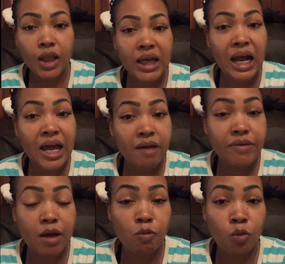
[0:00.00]
And I have
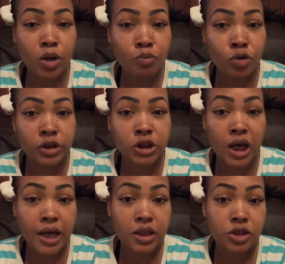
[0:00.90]
that one more
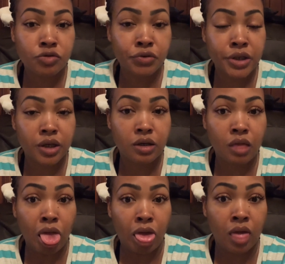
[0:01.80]
shot to drink.
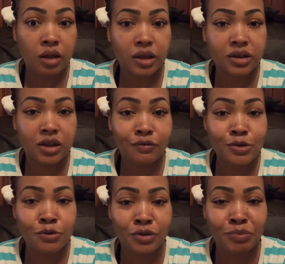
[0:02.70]
Ugh, that stuff
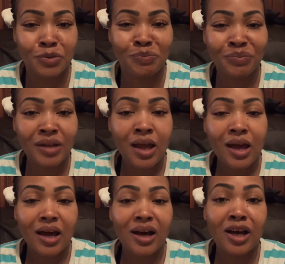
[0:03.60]
was horrible.
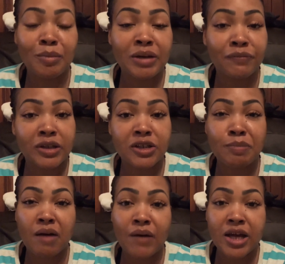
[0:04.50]
And finish
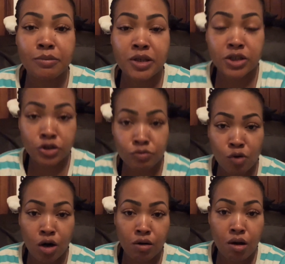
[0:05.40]
my vitamins
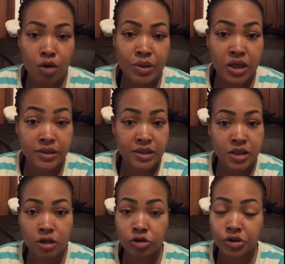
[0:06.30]
tomorrow because it's
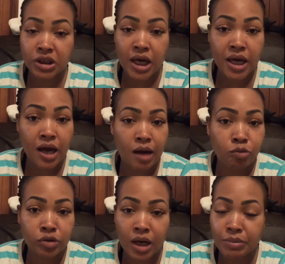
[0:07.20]
surgery day. I
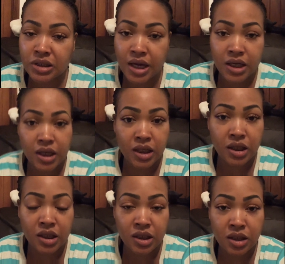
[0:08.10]
will not be
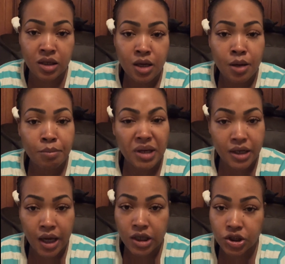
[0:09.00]
taking any
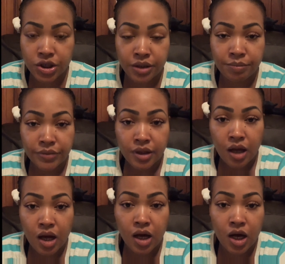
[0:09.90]
medication.
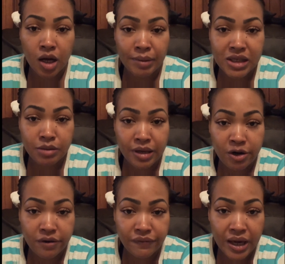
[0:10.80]
As a
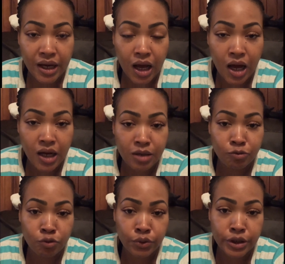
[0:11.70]
matter of fact, I
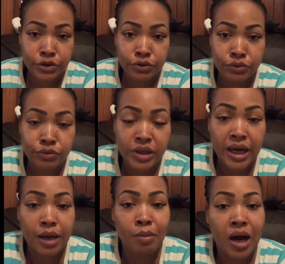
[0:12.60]
am going to
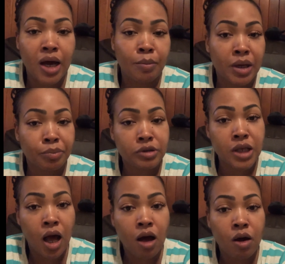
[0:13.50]
take my
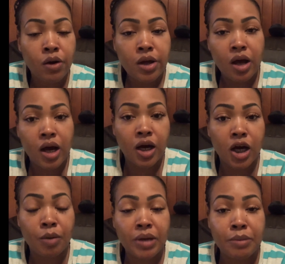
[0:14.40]
omeprazole
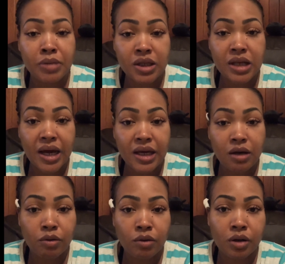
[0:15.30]
at
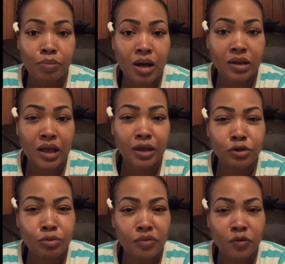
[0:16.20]
midnight, or probably like a
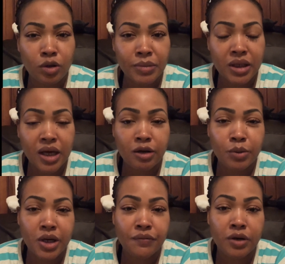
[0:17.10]
little before midnight or
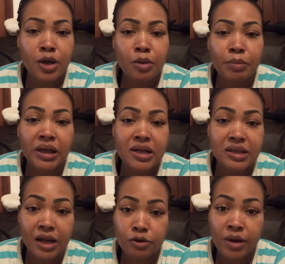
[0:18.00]
whatever,
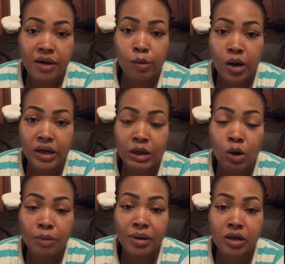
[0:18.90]
because I do have chronic
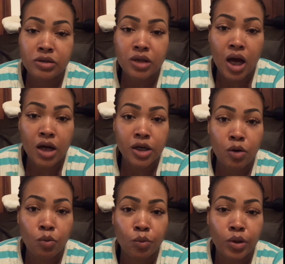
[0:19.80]
heartburn, so I
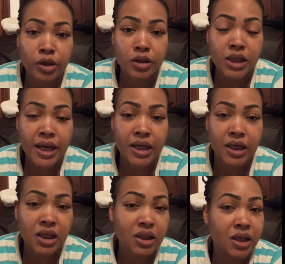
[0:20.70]
don't want to take
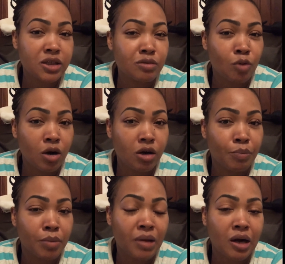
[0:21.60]
anything tomorrow,
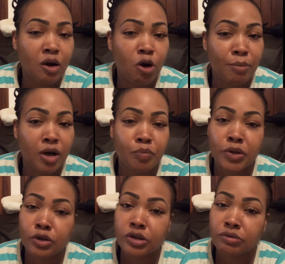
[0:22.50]
but my heartburn
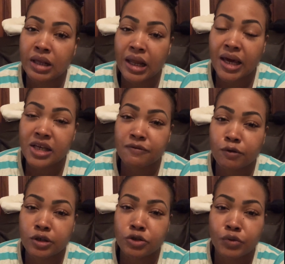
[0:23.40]
pill do last
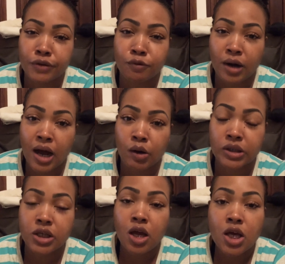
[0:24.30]
for 24
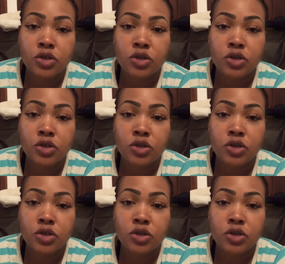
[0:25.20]
hours.